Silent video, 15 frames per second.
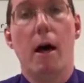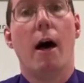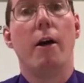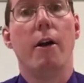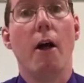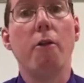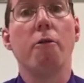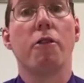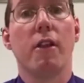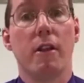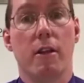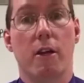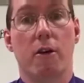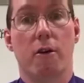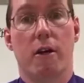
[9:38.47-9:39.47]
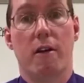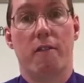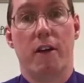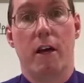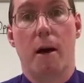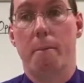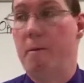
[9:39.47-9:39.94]
Another thing that you're
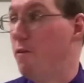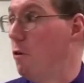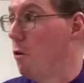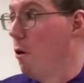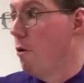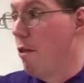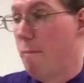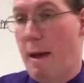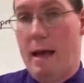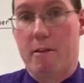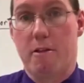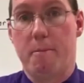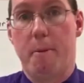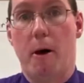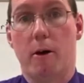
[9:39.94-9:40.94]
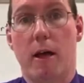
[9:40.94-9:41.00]
giving up if you go to the basketball